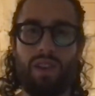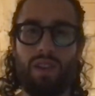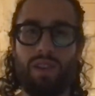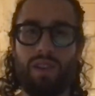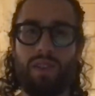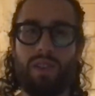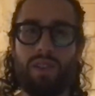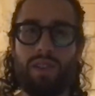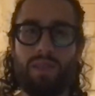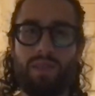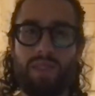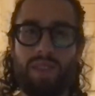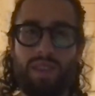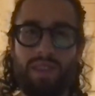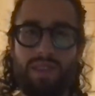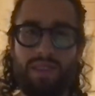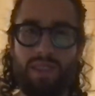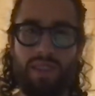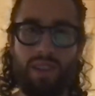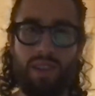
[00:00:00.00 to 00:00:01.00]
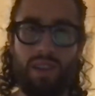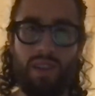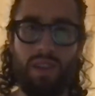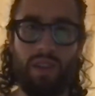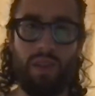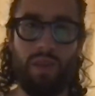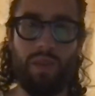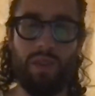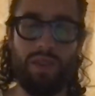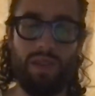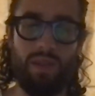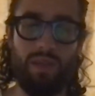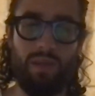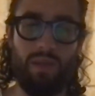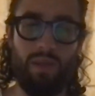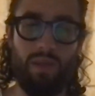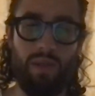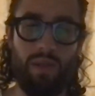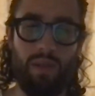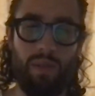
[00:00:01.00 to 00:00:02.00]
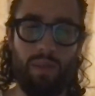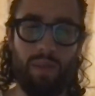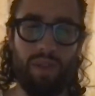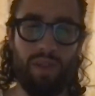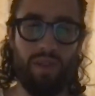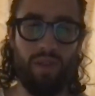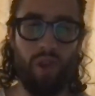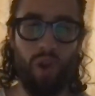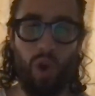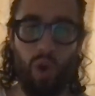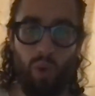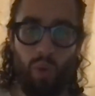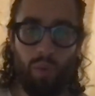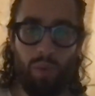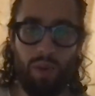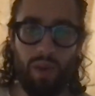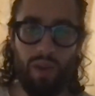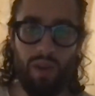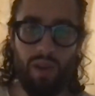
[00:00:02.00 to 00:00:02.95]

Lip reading: So in some sense, there was a bit of hope